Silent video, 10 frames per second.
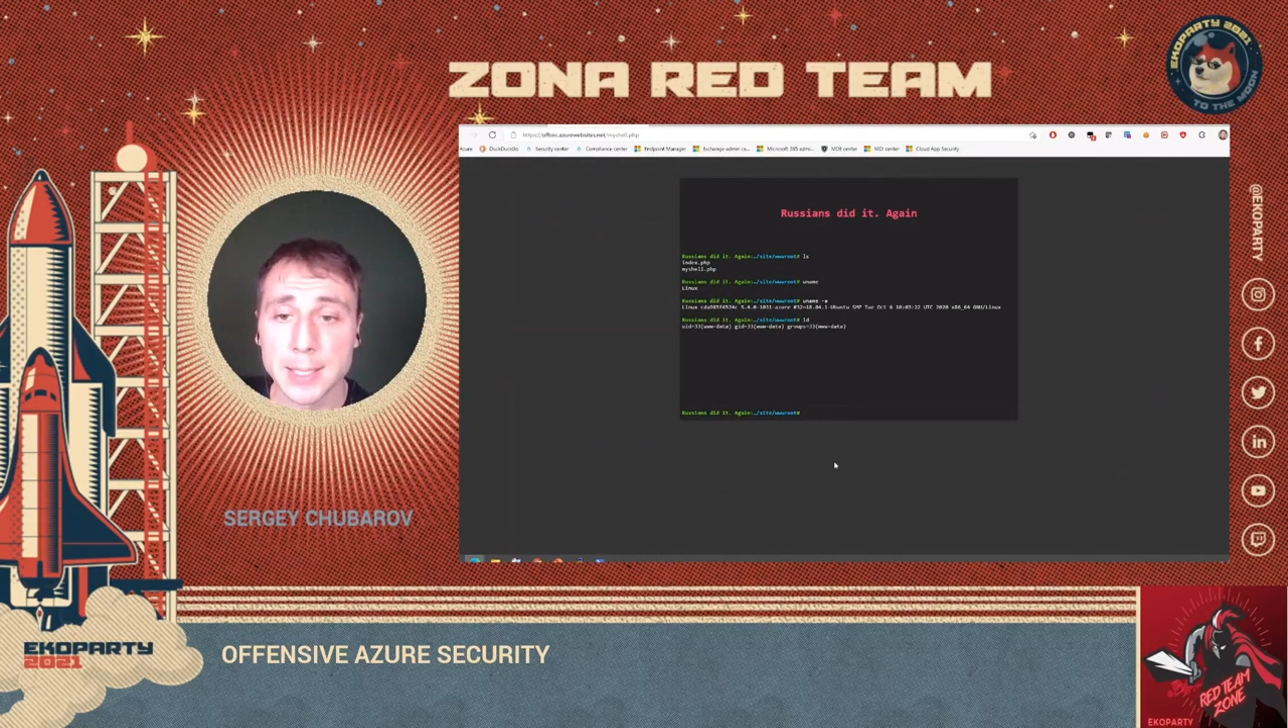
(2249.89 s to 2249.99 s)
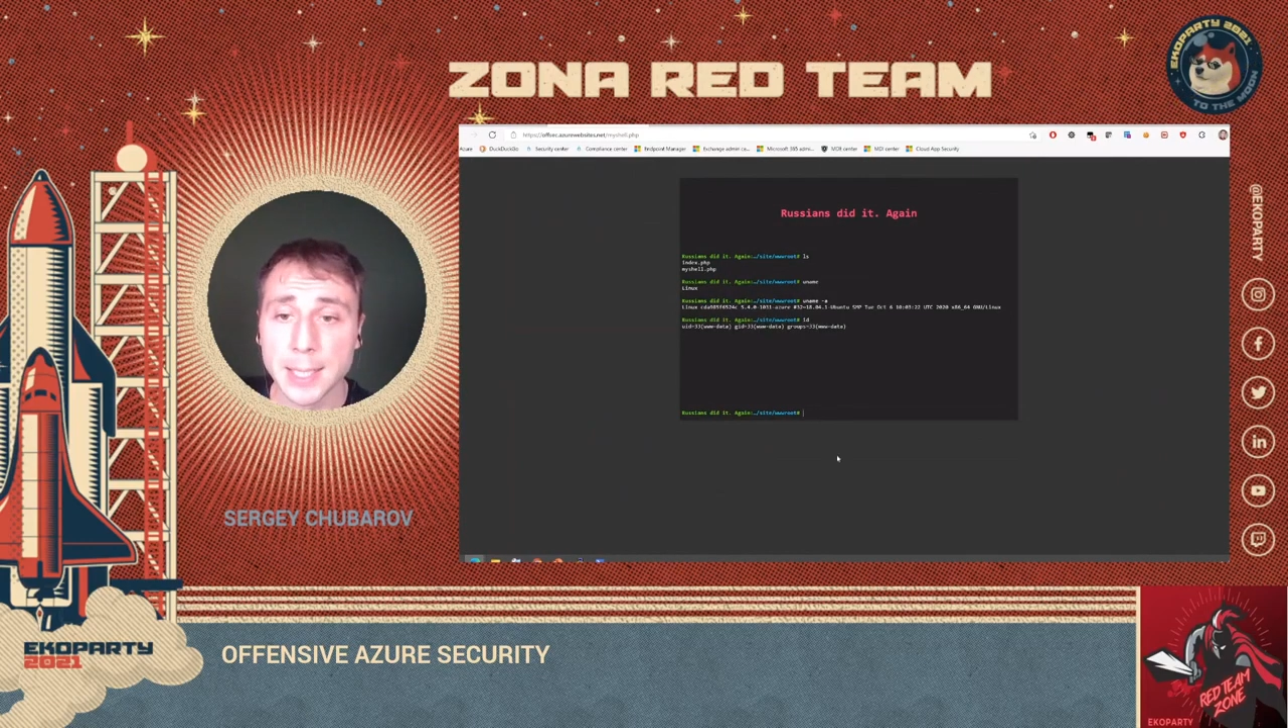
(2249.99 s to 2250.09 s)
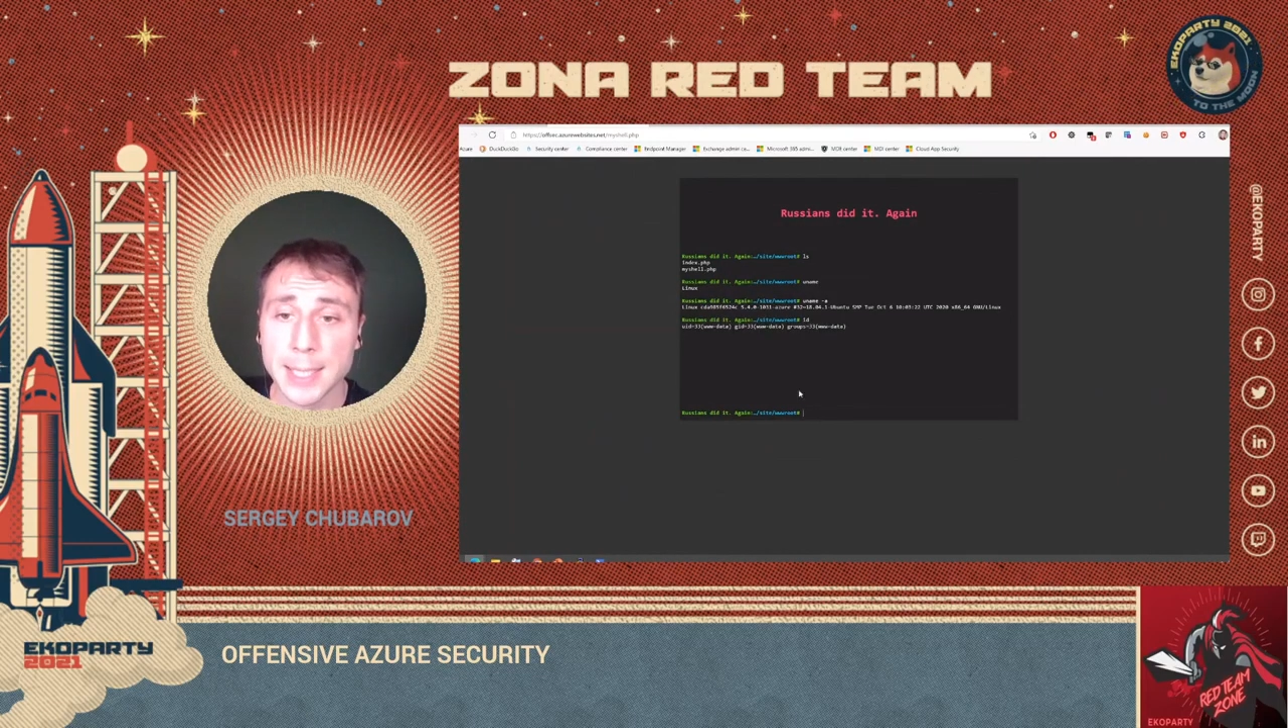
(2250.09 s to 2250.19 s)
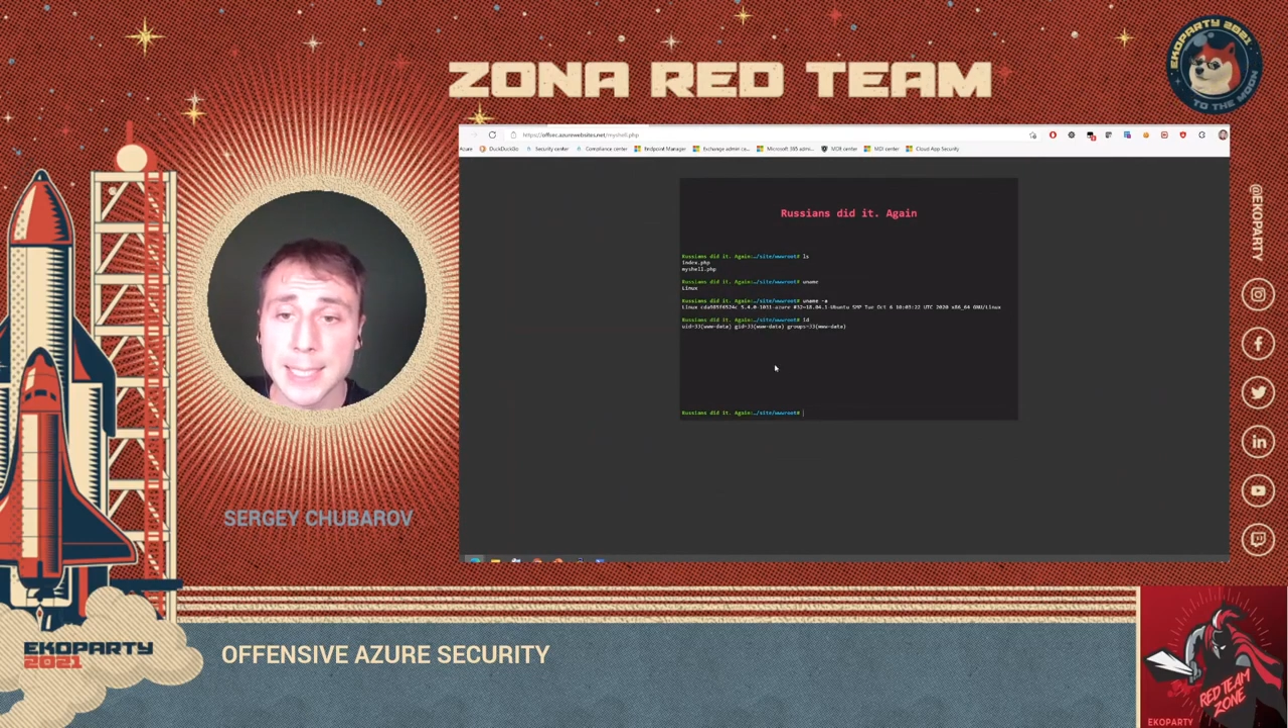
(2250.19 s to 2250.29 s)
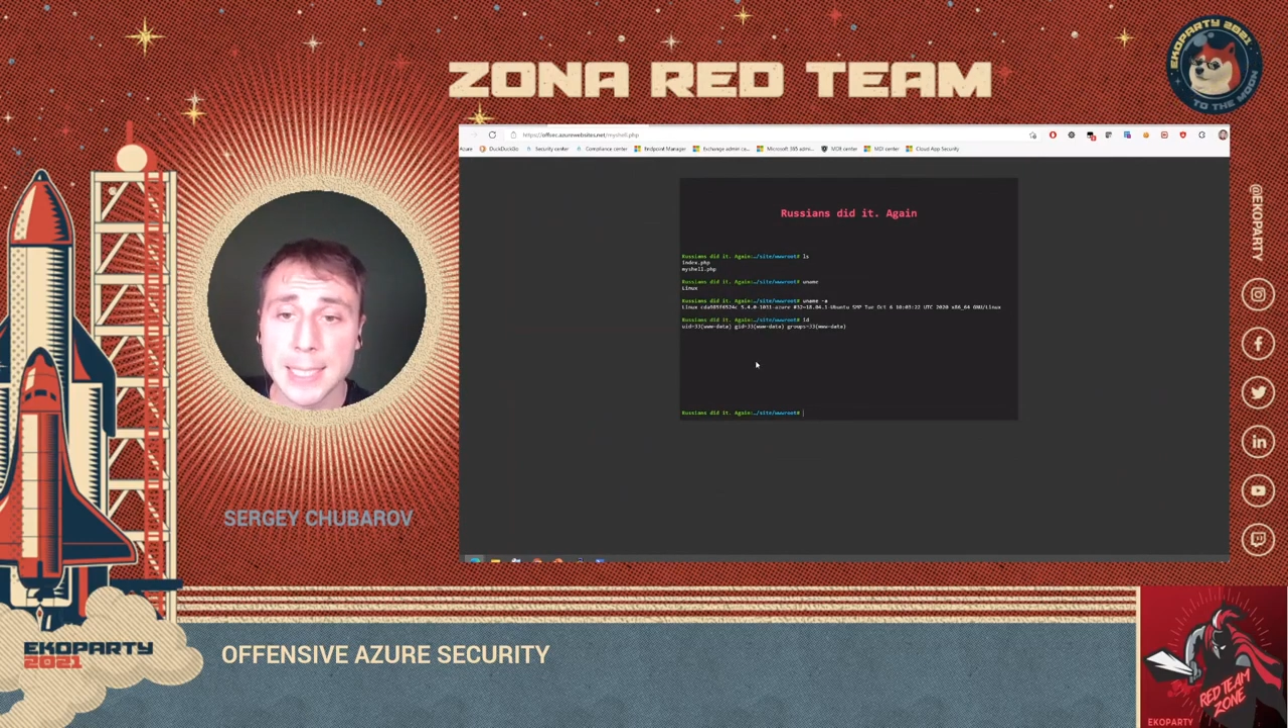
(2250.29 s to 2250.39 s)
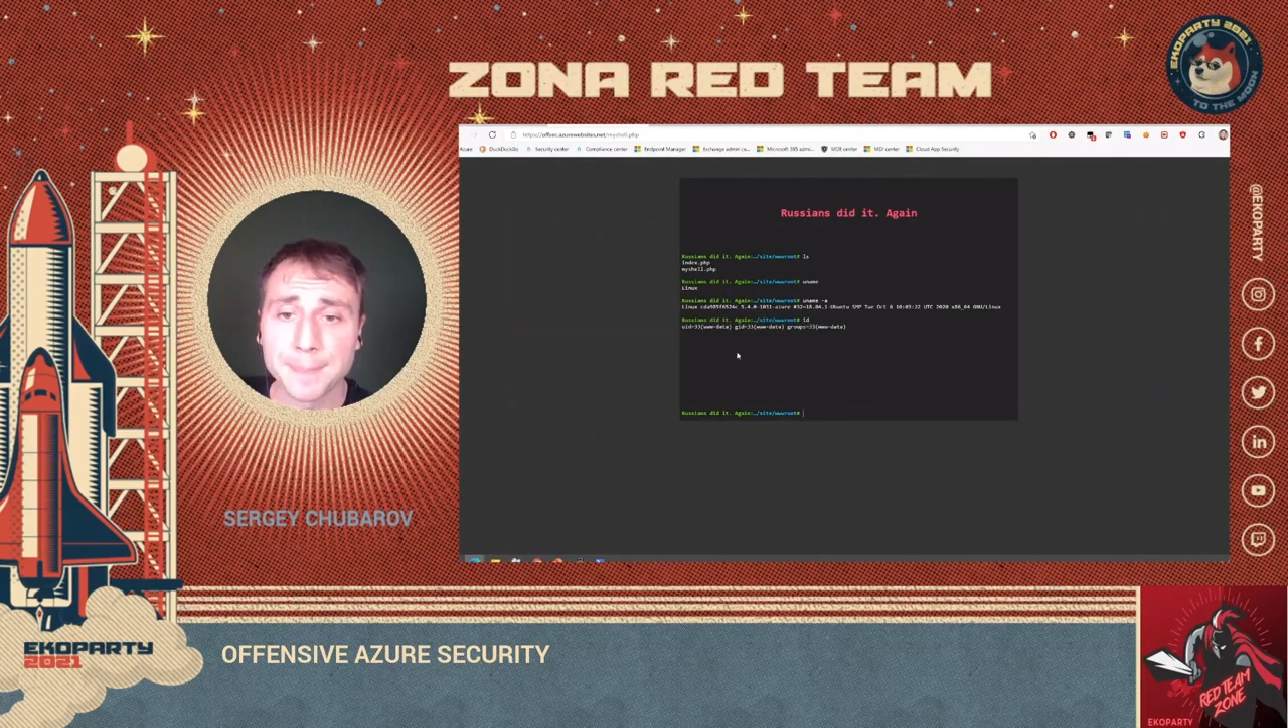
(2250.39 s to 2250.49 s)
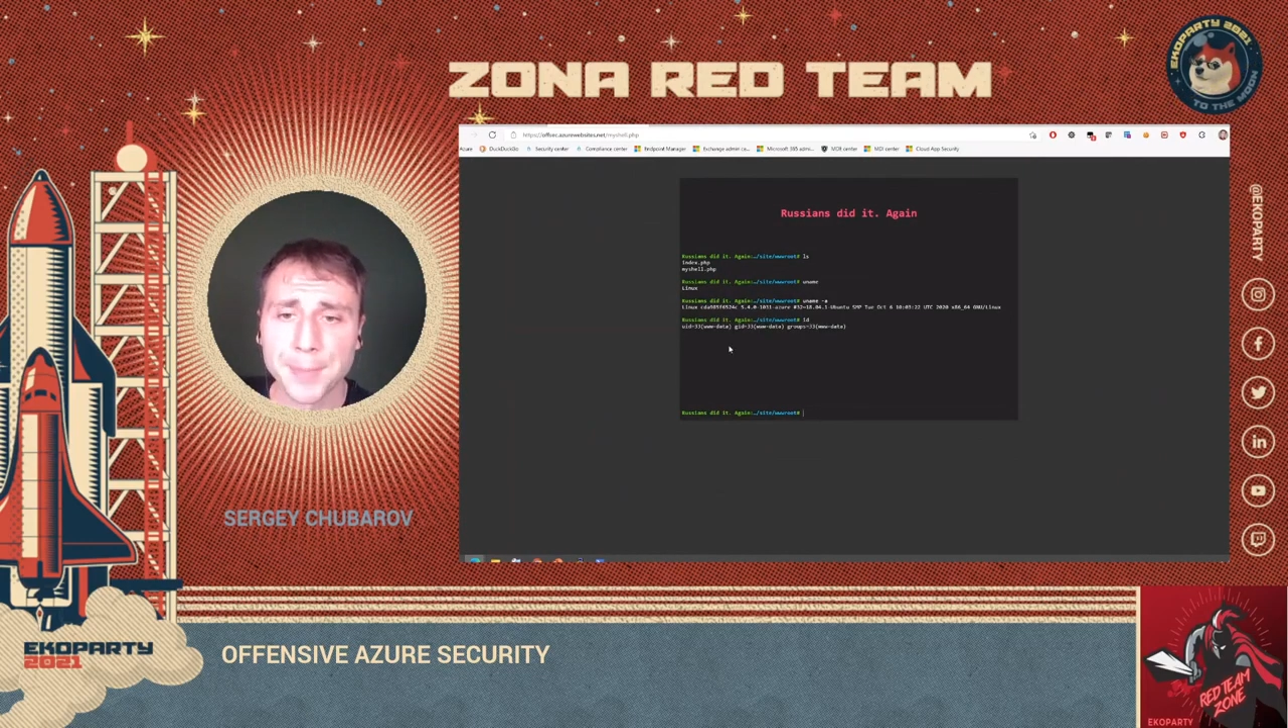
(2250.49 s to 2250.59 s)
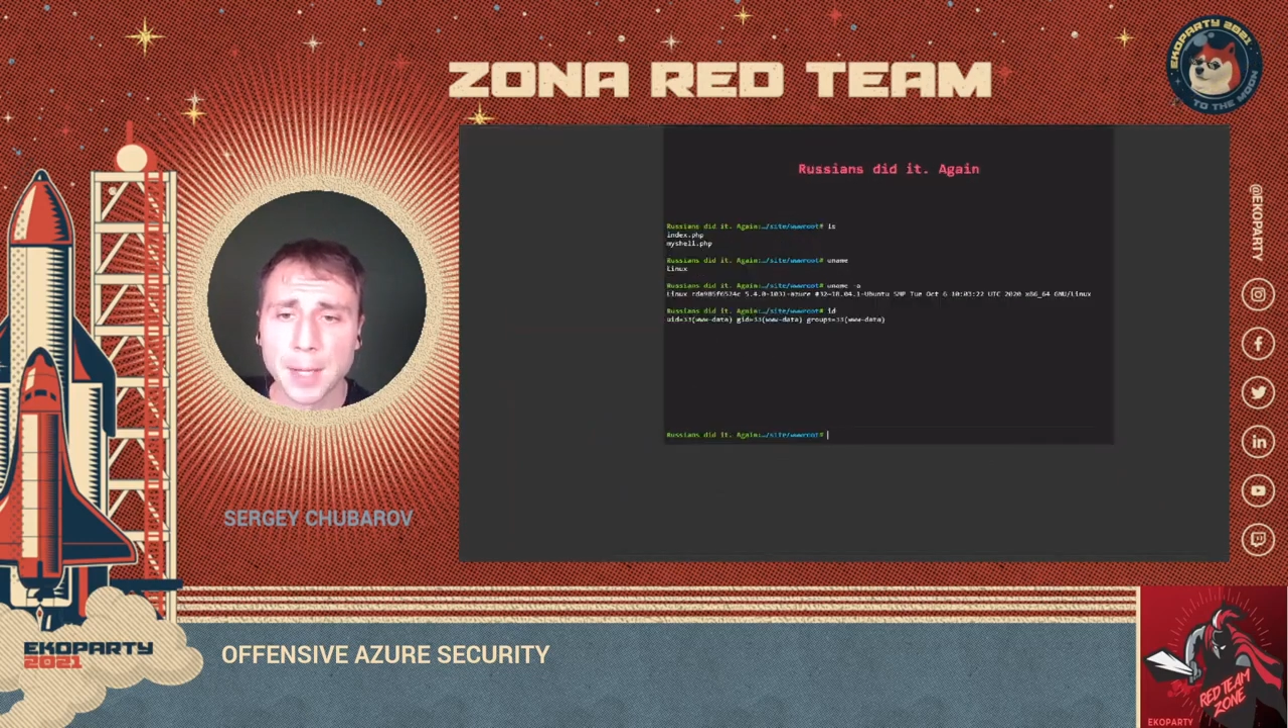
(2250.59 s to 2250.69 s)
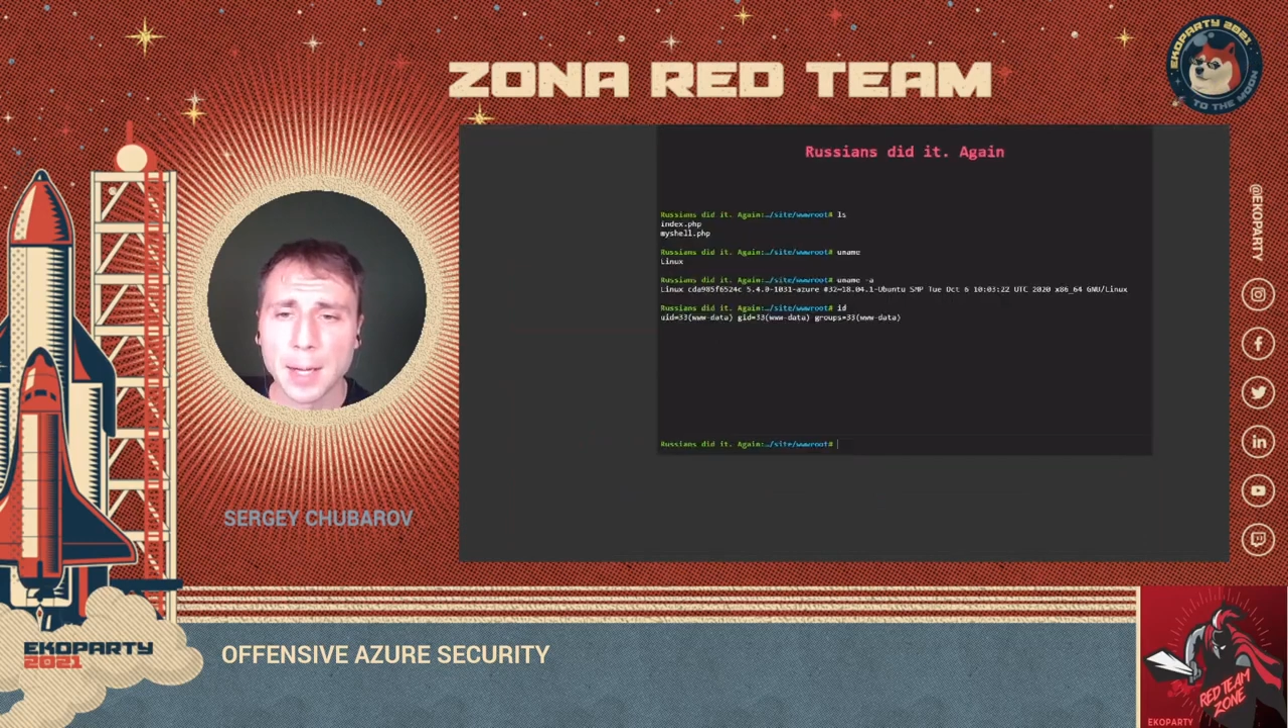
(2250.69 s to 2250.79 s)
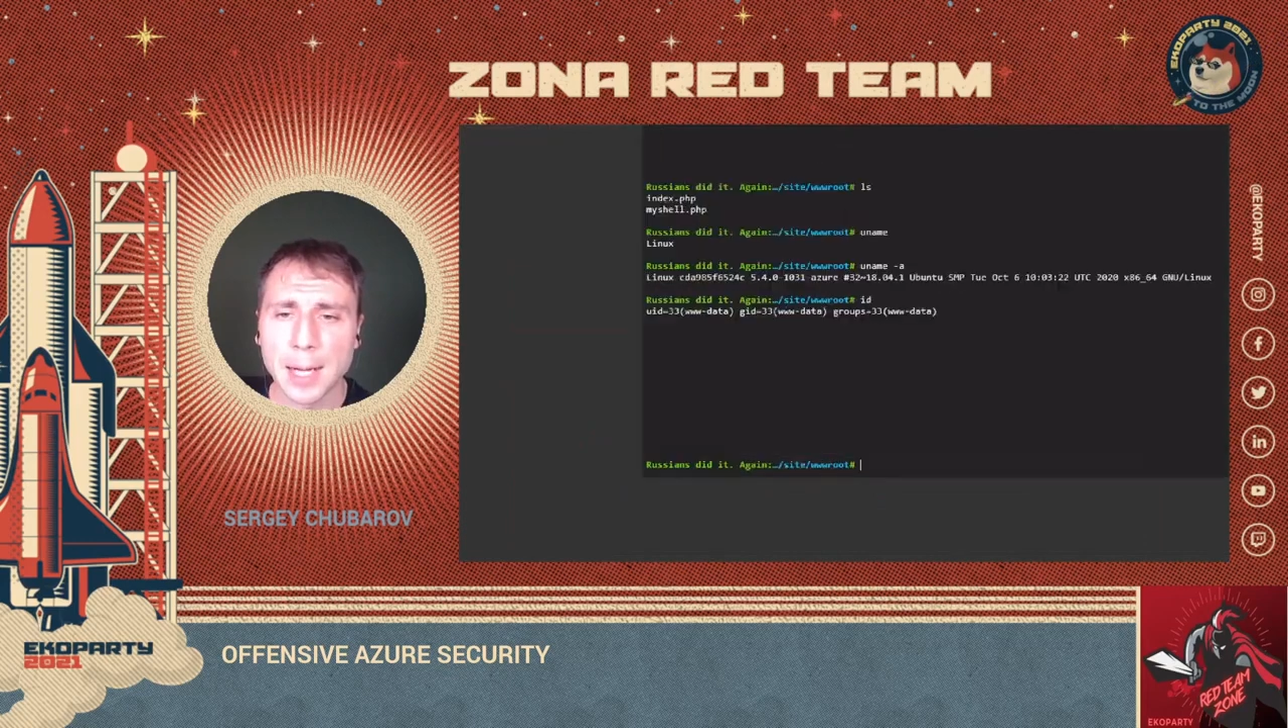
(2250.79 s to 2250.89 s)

ID.